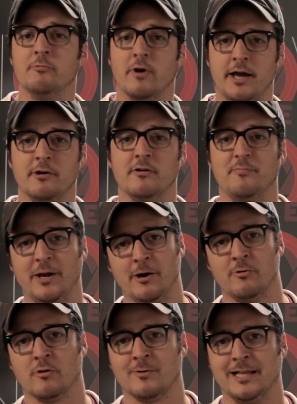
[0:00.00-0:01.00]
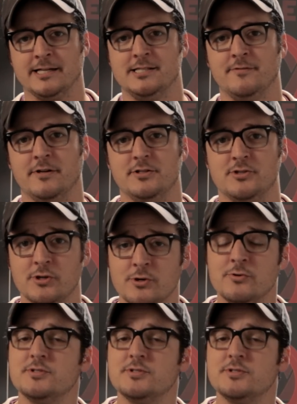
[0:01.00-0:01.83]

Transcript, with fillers: writer of Paranormal Activity 2,